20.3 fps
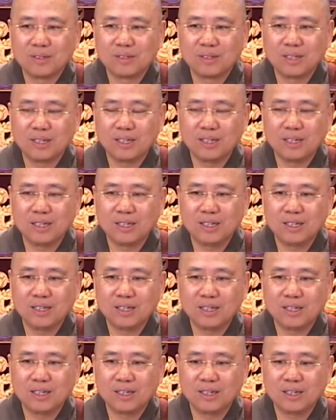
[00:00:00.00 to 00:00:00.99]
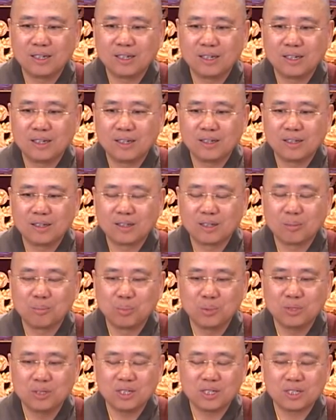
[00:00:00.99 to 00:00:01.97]
The
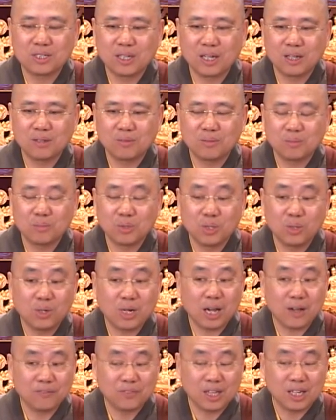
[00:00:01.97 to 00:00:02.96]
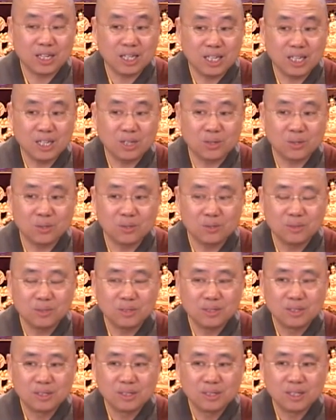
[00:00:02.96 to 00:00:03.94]
Buddha said we don't have that
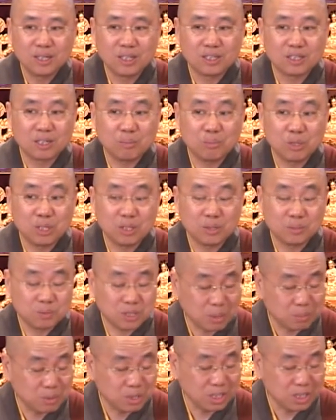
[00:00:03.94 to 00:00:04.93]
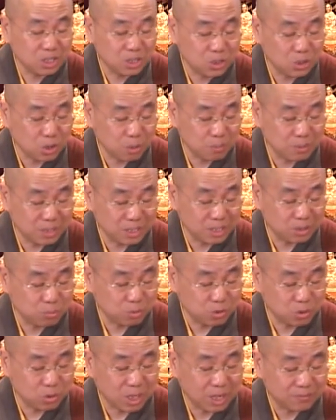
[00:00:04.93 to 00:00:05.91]
ego, and somebody interpreted this,
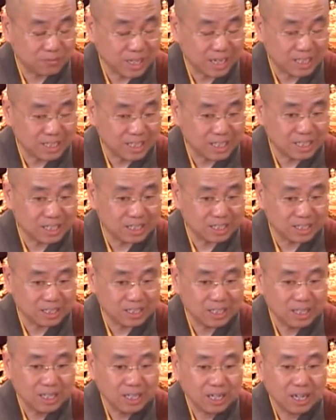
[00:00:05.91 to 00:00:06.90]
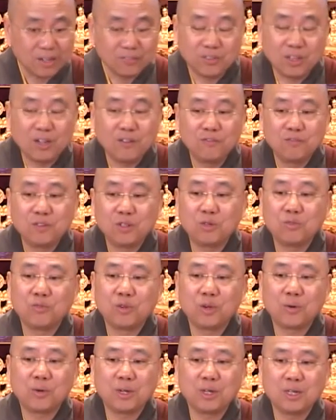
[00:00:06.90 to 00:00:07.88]
we don't have the identity, and they feel
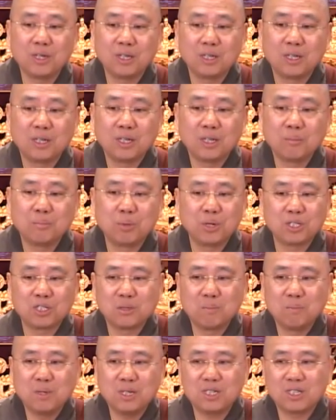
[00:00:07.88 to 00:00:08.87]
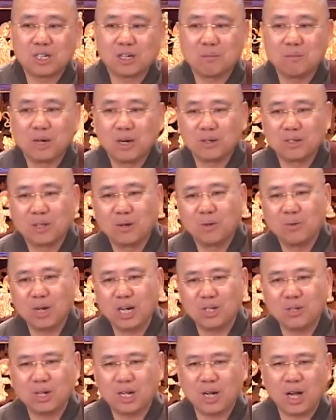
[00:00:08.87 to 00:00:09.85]
very pessimistic about it. Oh,
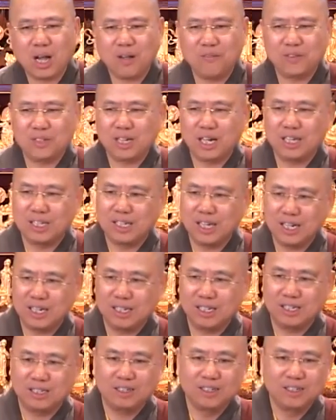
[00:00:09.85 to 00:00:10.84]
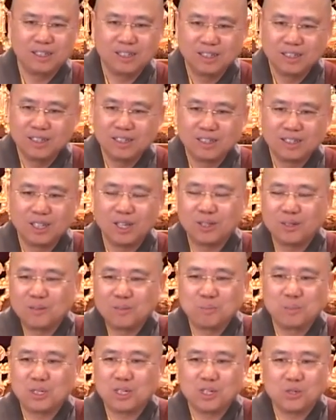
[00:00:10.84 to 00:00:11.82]
I don't have an identity.
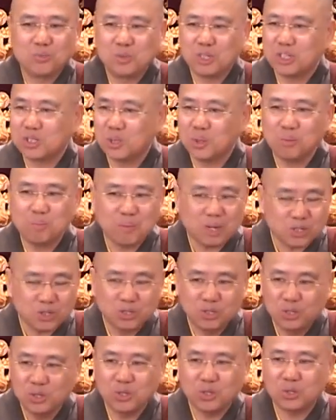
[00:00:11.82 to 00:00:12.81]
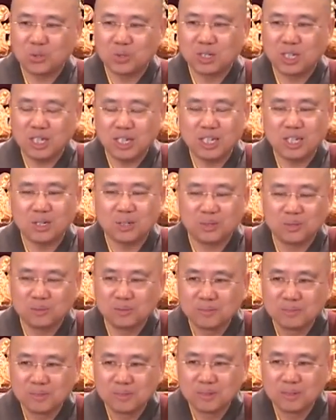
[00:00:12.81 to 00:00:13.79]
Because we're so much used to the ego.